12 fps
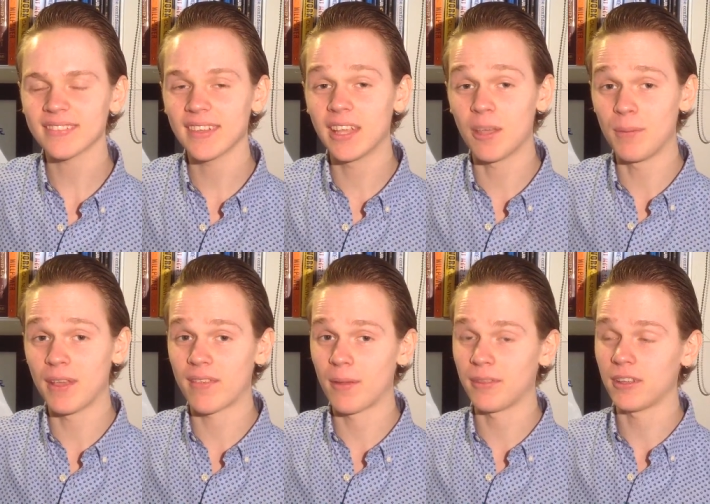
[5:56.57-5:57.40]
It can be
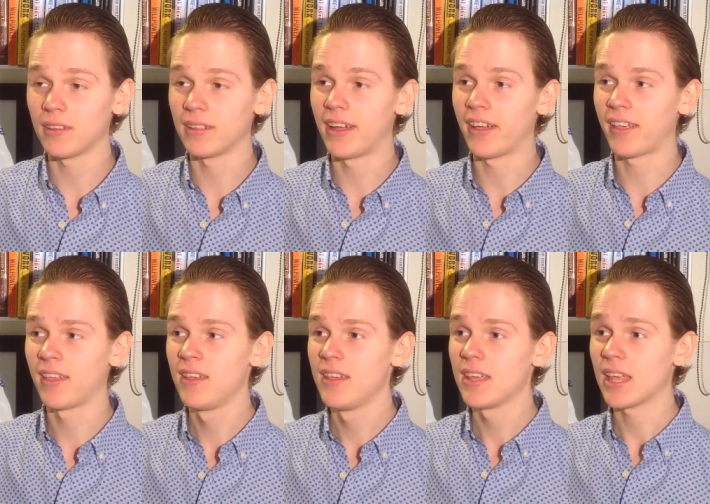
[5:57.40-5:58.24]
something like
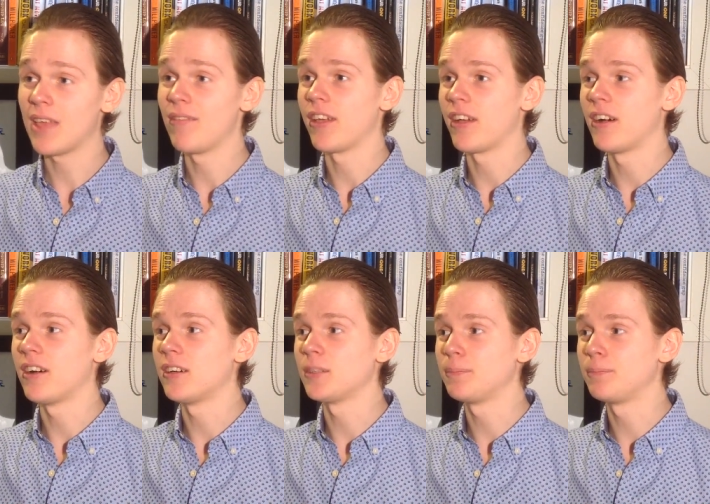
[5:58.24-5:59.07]

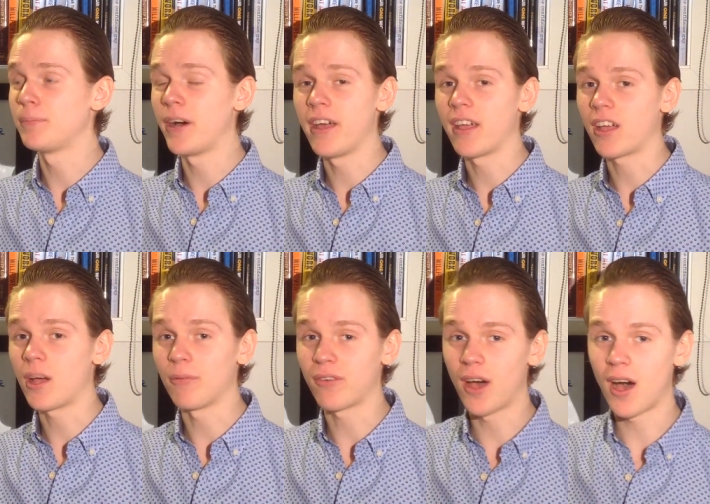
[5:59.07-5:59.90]
buying a
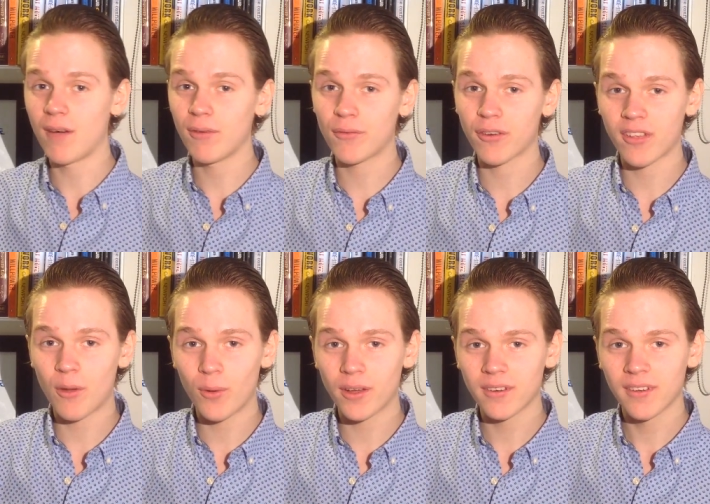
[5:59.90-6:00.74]
cup of coffee for
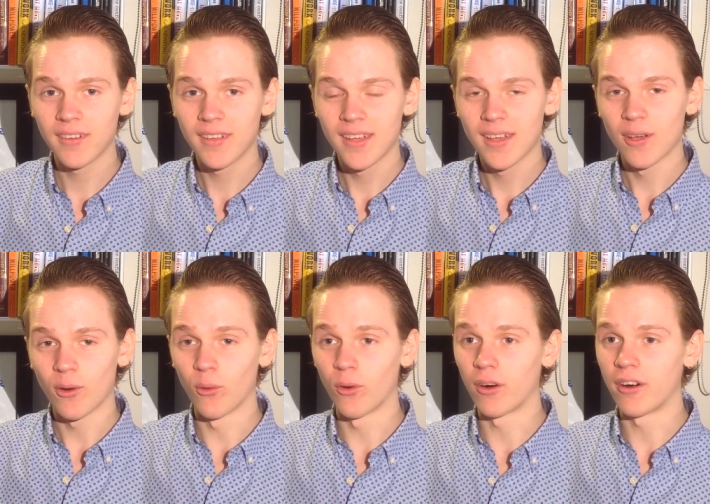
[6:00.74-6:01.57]
someone,
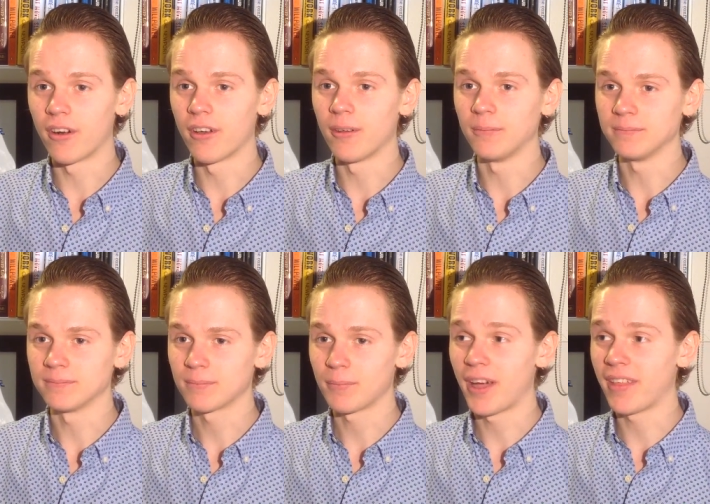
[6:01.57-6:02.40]
or
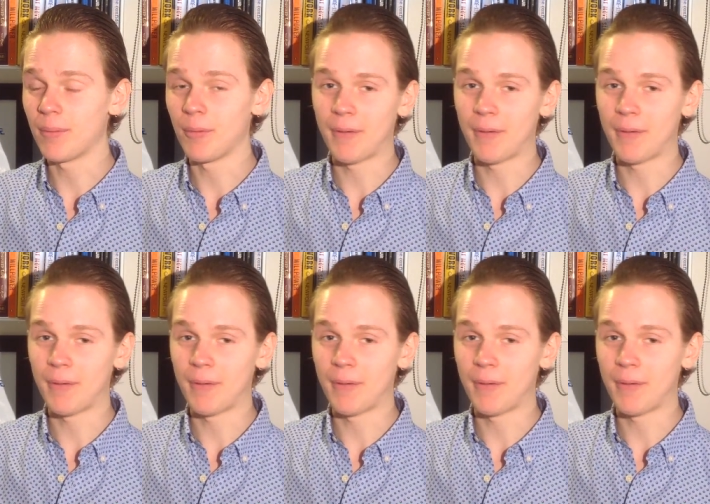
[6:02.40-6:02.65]
buying them